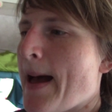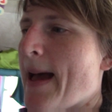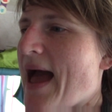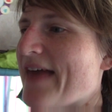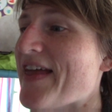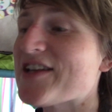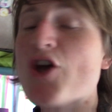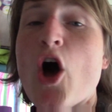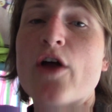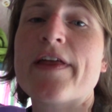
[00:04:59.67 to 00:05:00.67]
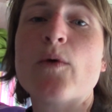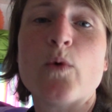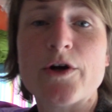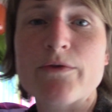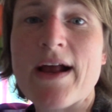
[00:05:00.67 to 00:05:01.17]
And that's all they
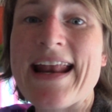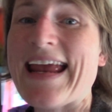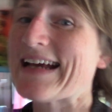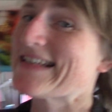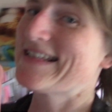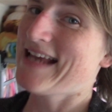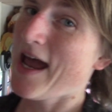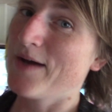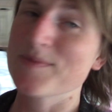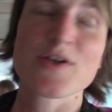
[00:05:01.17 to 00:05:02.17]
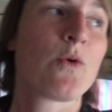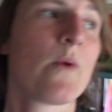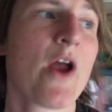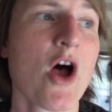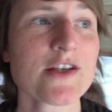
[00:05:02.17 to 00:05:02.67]
would run, except
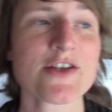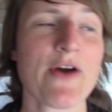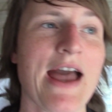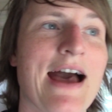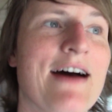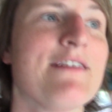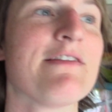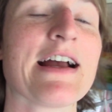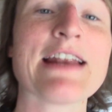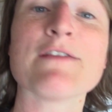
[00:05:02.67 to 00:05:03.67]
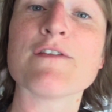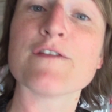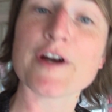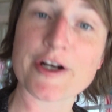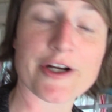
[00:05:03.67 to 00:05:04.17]
we also have an
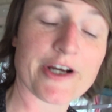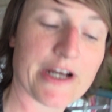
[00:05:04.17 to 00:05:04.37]
inverter.